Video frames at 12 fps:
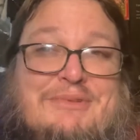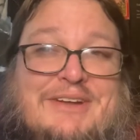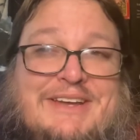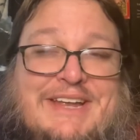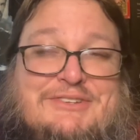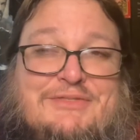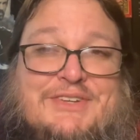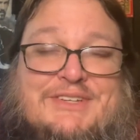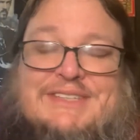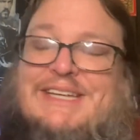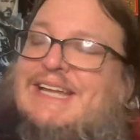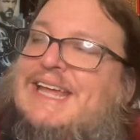Rodney
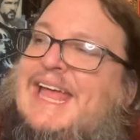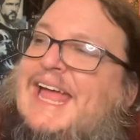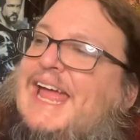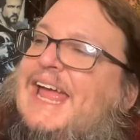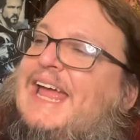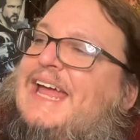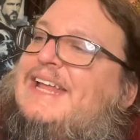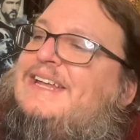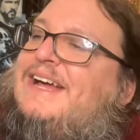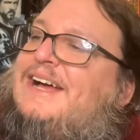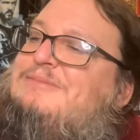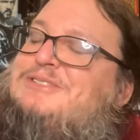Dangerfield, and
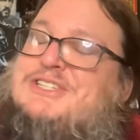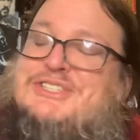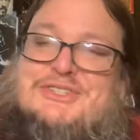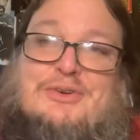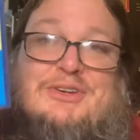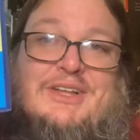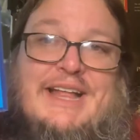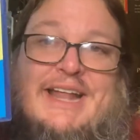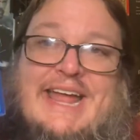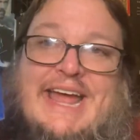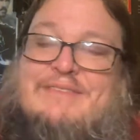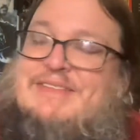i um, just stoked and glad
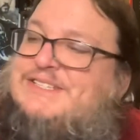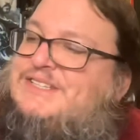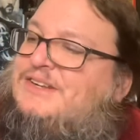to have this.